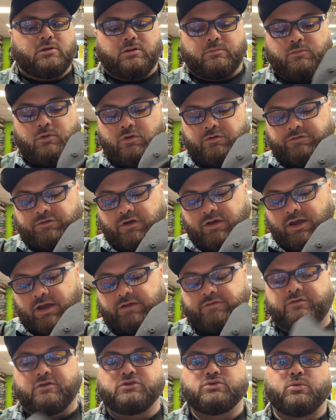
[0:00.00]
most of our
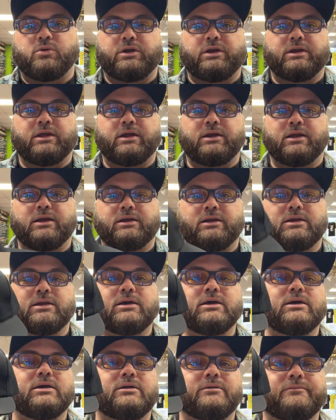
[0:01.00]
hats are
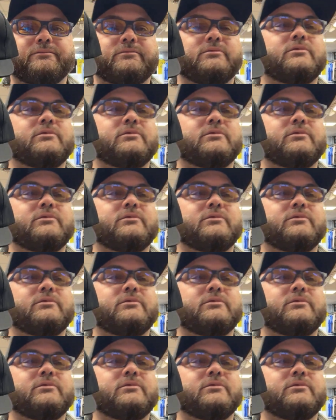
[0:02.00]
$29.99.